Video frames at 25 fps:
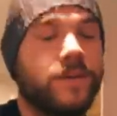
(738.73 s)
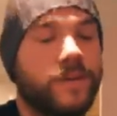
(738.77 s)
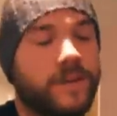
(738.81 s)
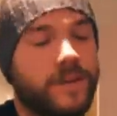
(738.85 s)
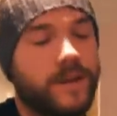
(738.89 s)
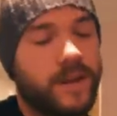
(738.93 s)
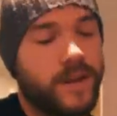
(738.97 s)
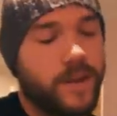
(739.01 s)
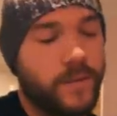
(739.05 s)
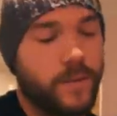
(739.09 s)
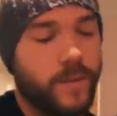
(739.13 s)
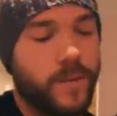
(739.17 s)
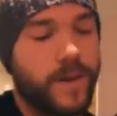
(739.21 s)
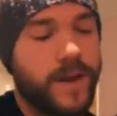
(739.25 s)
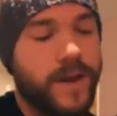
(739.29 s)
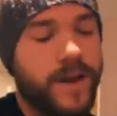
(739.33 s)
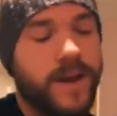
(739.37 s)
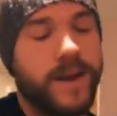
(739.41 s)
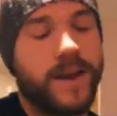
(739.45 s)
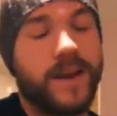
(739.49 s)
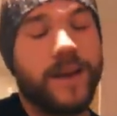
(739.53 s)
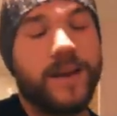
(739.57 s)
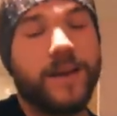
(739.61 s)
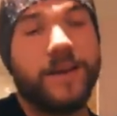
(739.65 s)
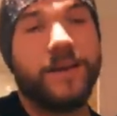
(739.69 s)
you know,
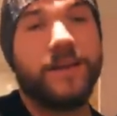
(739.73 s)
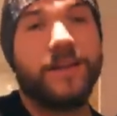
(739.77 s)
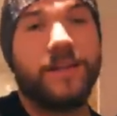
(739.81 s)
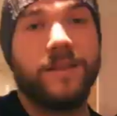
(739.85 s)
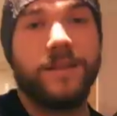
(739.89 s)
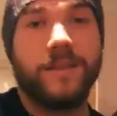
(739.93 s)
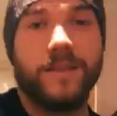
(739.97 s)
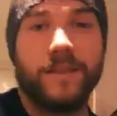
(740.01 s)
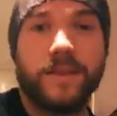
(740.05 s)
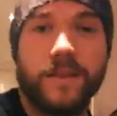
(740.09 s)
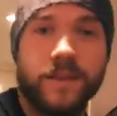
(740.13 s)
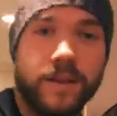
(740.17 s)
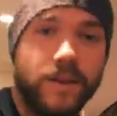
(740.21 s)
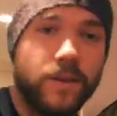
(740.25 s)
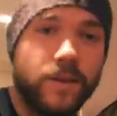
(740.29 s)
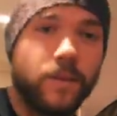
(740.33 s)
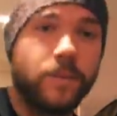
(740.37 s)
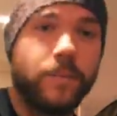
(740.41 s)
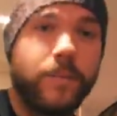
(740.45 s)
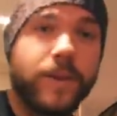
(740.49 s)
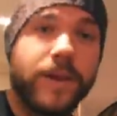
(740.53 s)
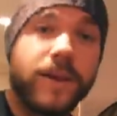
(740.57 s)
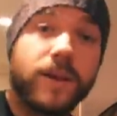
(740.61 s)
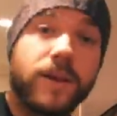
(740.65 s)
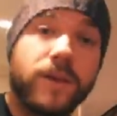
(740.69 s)
where the little
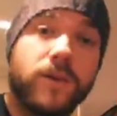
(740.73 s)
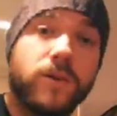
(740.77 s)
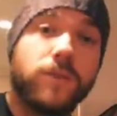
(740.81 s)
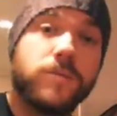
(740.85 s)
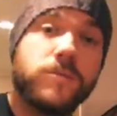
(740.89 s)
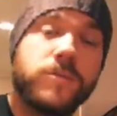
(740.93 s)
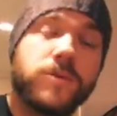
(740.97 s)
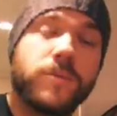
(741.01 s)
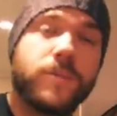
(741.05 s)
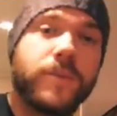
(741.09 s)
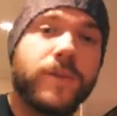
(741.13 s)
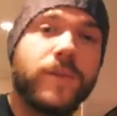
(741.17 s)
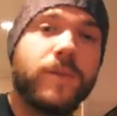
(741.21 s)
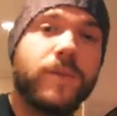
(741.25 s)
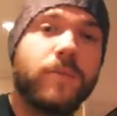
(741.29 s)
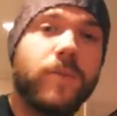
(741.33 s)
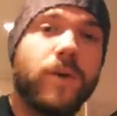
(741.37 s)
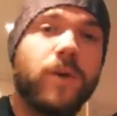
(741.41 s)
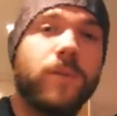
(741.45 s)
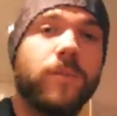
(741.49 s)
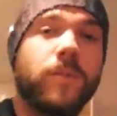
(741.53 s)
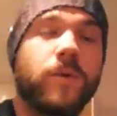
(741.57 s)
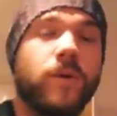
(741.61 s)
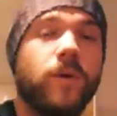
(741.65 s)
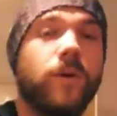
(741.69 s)
bit comes up in the
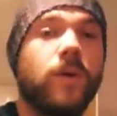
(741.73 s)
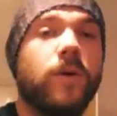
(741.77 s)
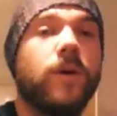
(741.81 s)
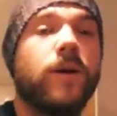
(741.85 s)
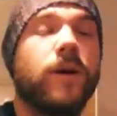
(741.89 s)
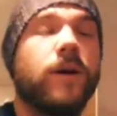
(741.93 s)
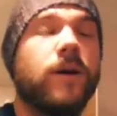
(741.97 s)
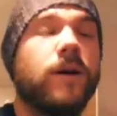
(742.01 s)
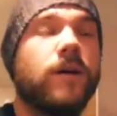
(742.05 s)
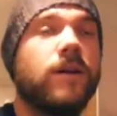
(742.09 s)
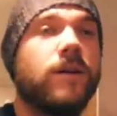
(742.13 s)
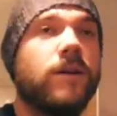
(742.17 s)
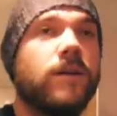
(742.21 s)
bottom corner